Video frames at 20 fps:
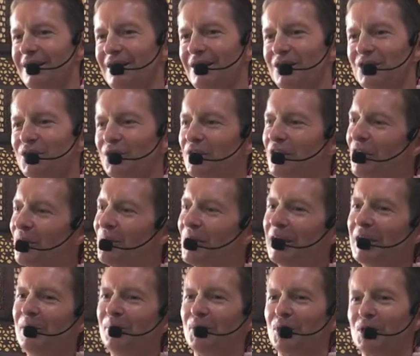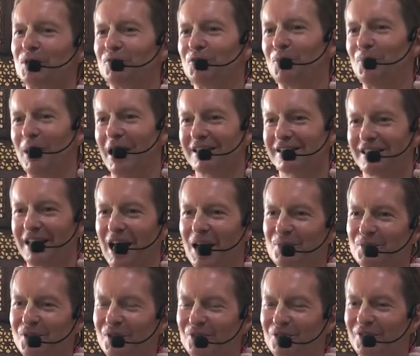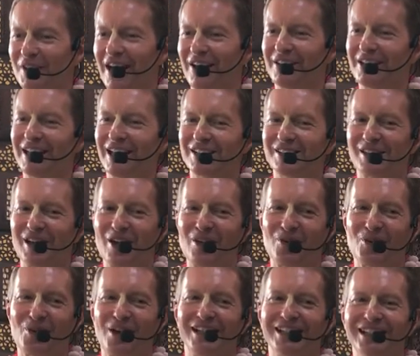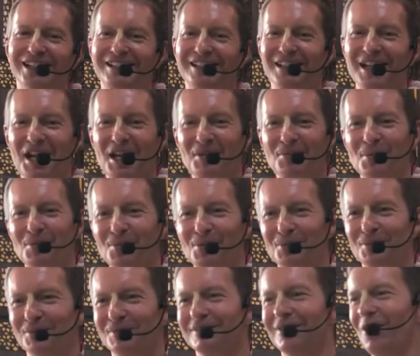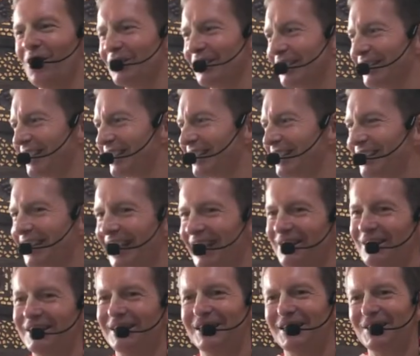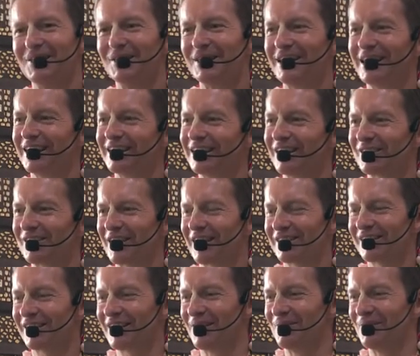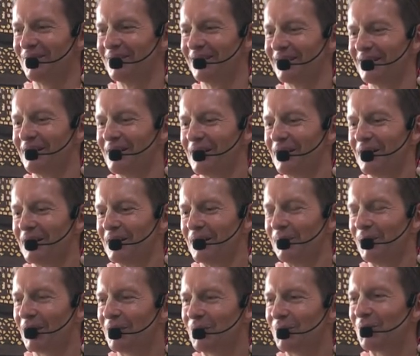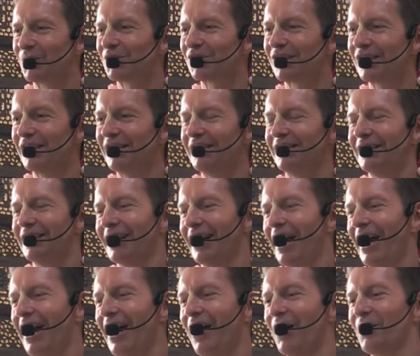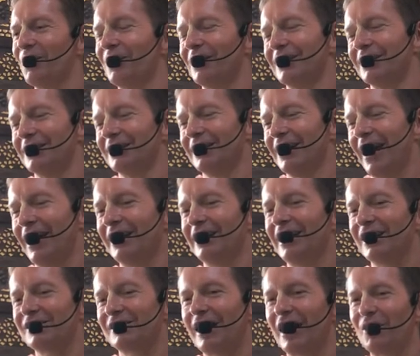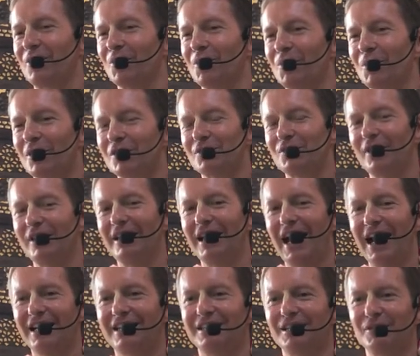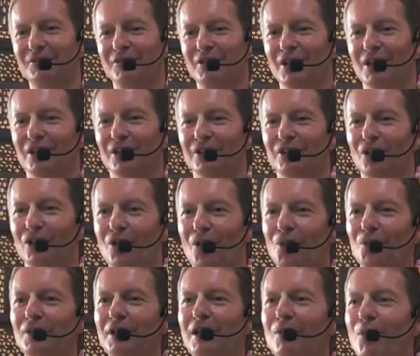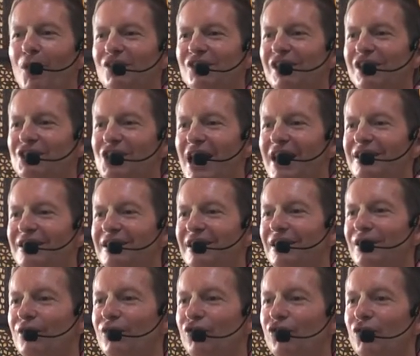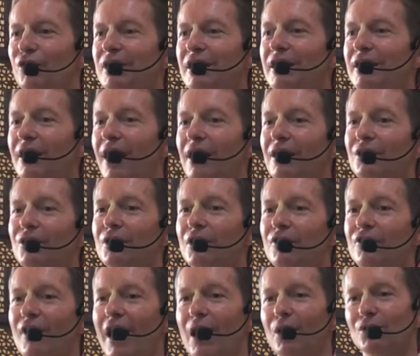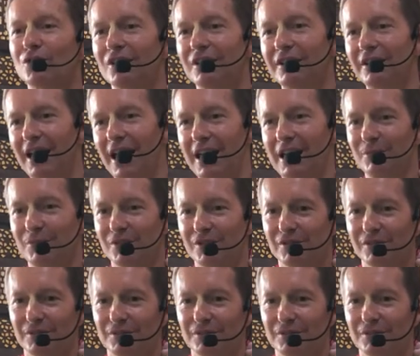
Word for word: So there are many beautiful pastimes of Haridas Thakur and Nityananda Prabhu. On another day, we can discuss them. But you see how Haridas Thakur was very active. Not only was he chanting 300,000 names,